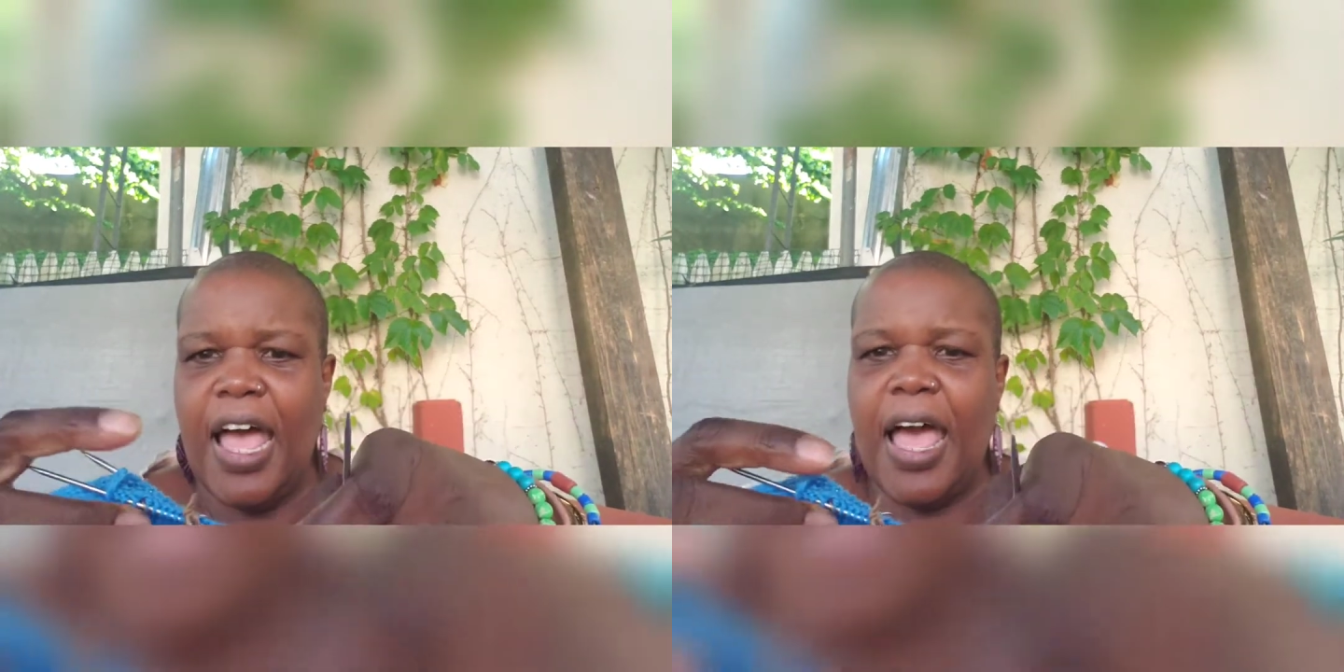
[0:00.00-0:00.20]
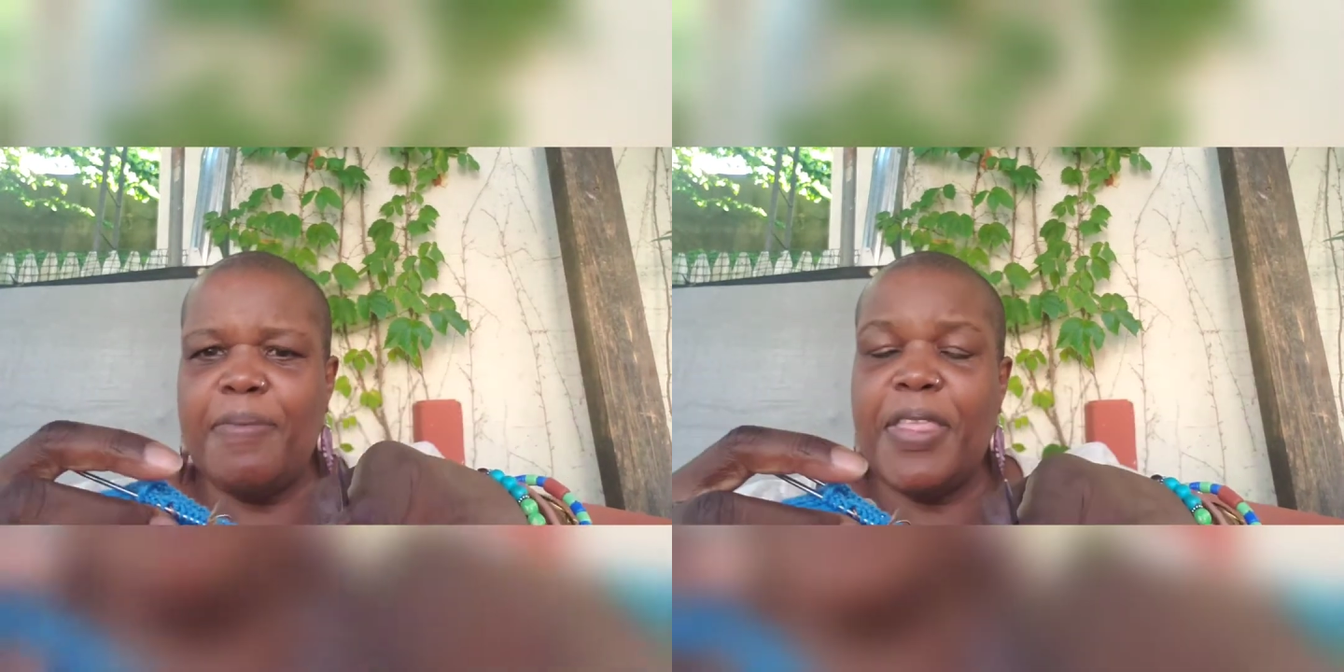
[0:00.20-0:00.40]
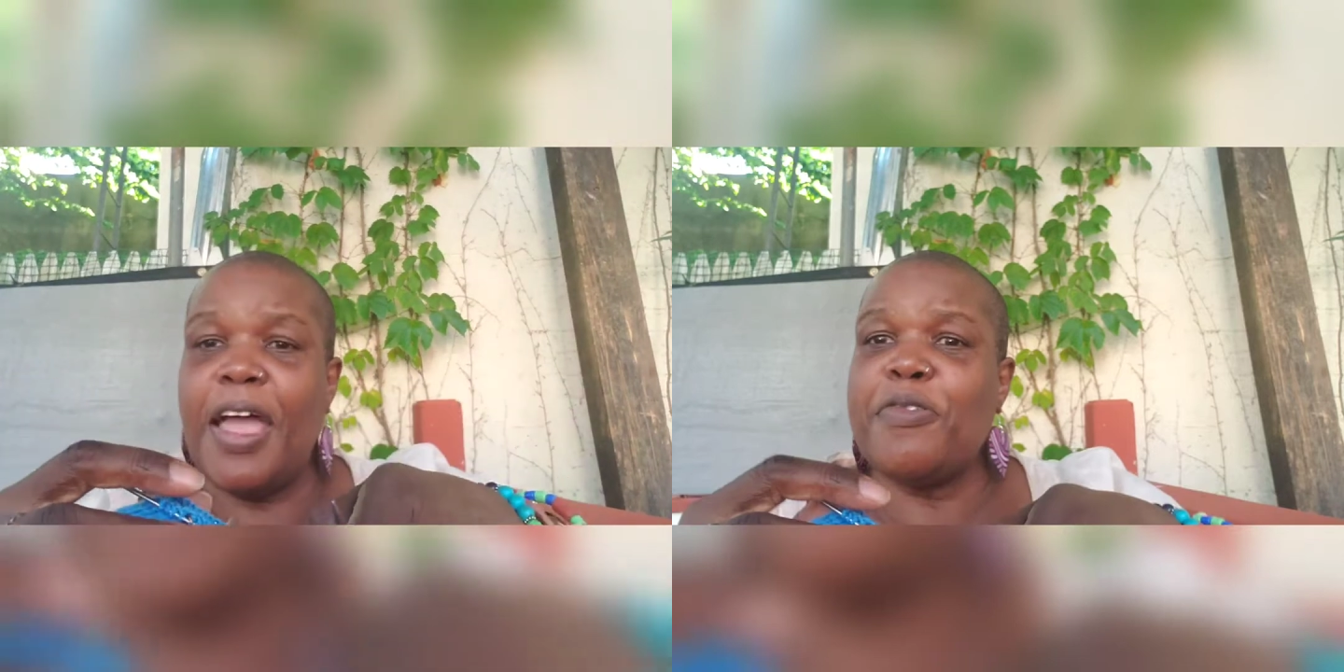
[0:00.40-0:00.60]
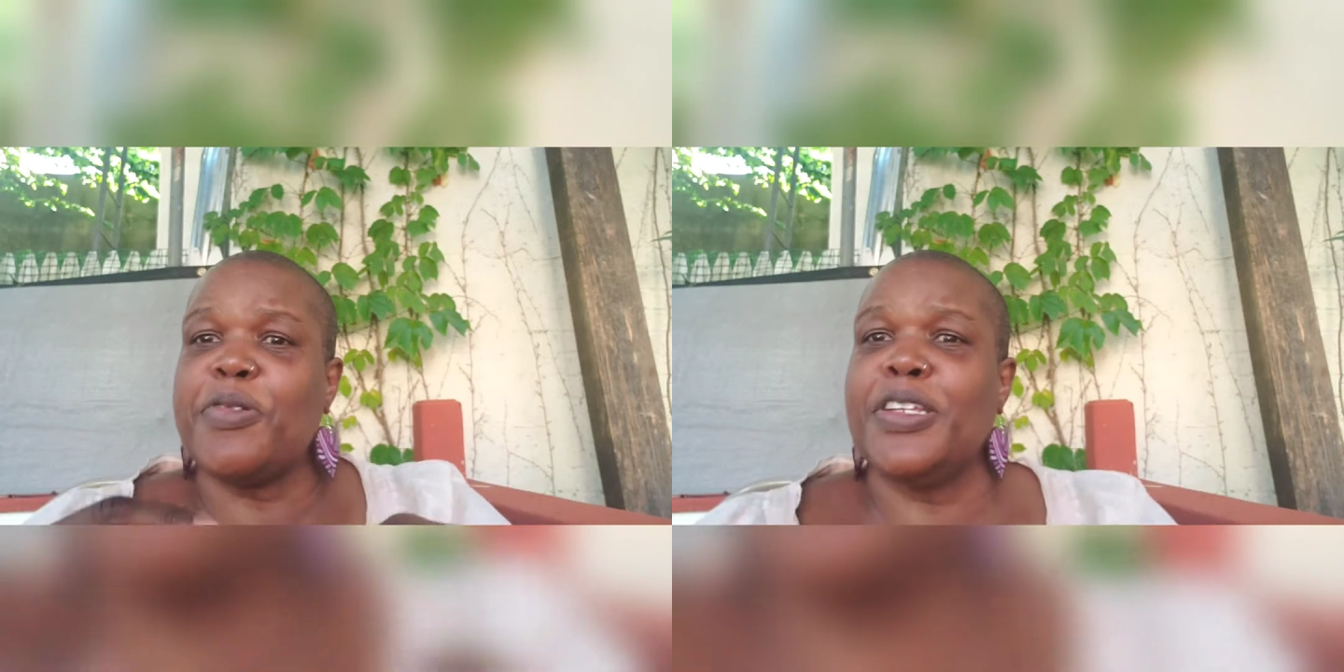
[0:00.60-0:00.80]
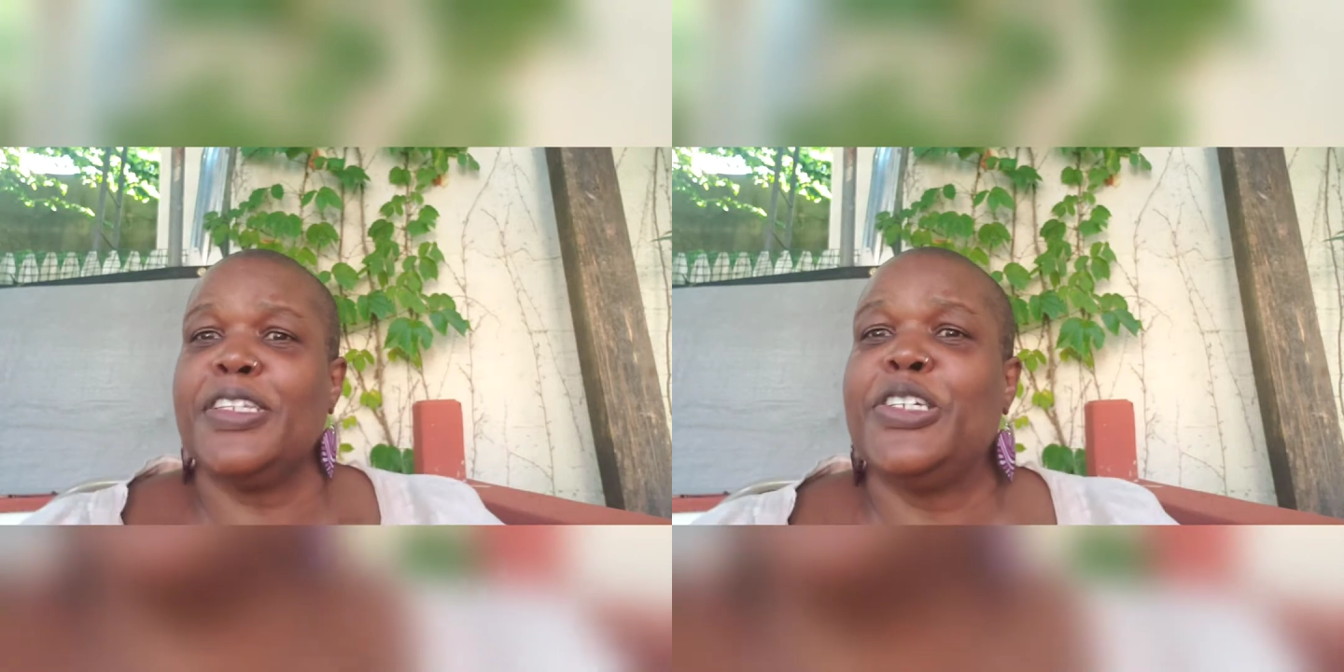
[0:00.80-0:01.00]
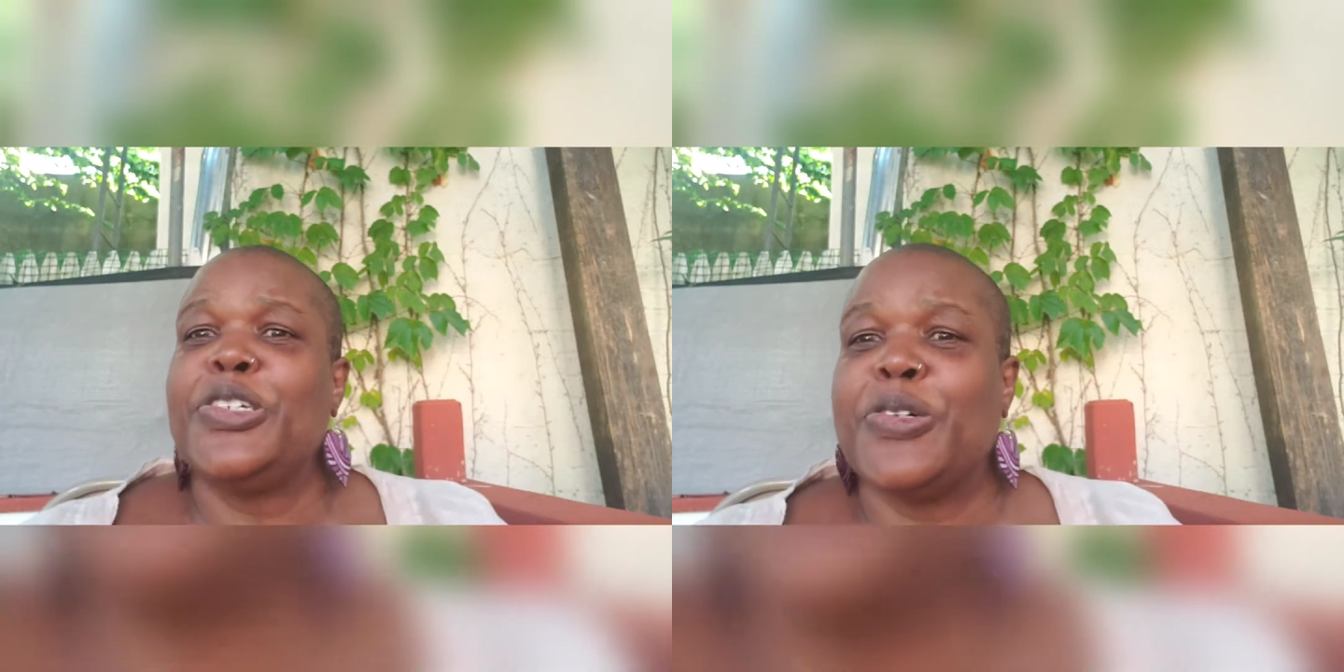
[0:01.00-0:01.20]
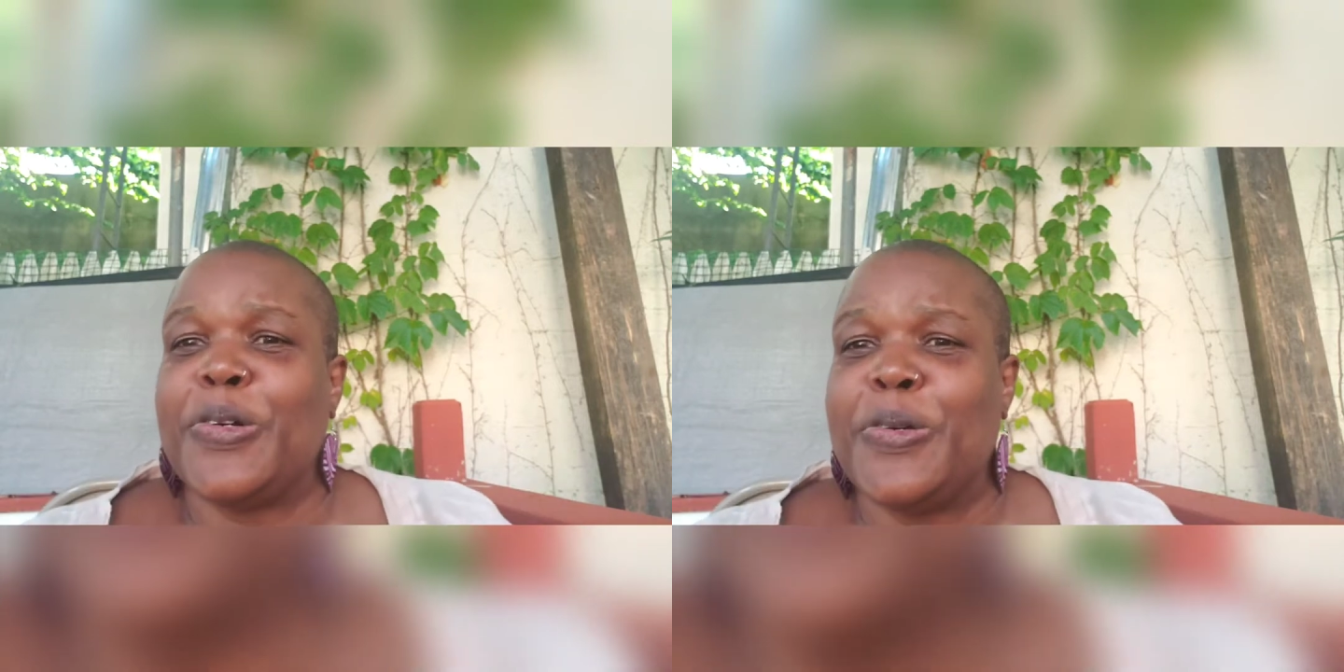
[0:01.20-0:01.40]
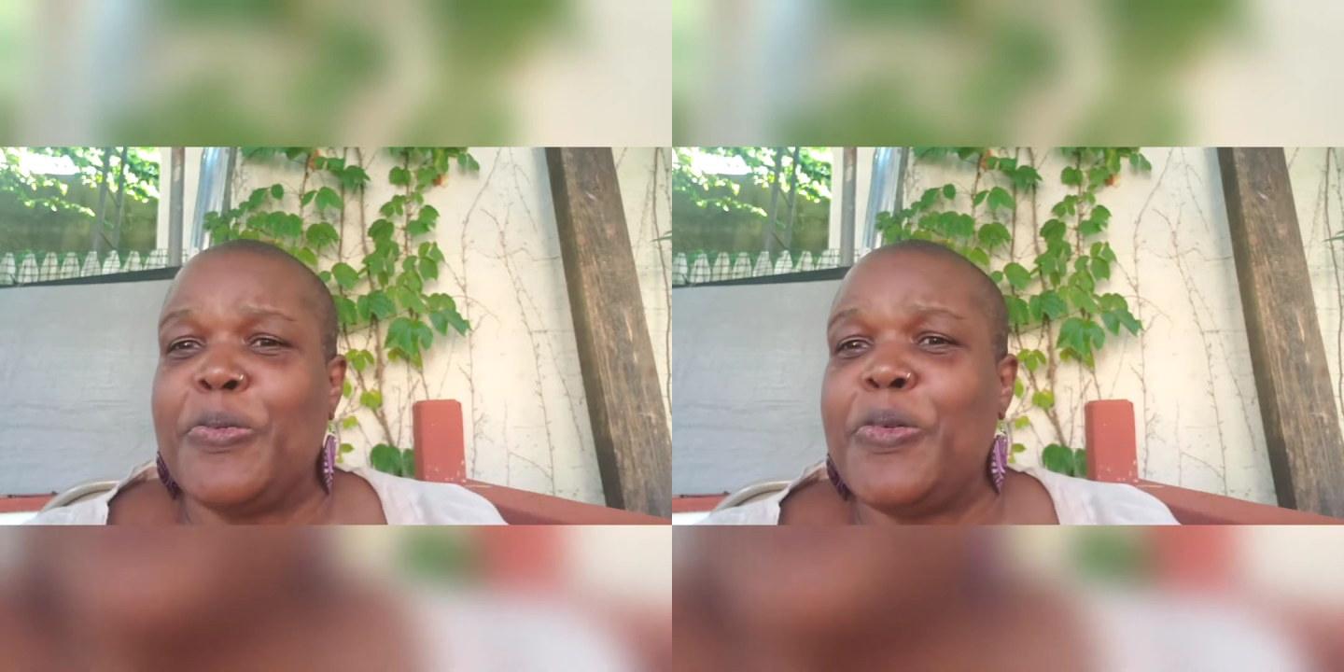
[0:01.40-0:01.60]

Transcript: I'm not really sure.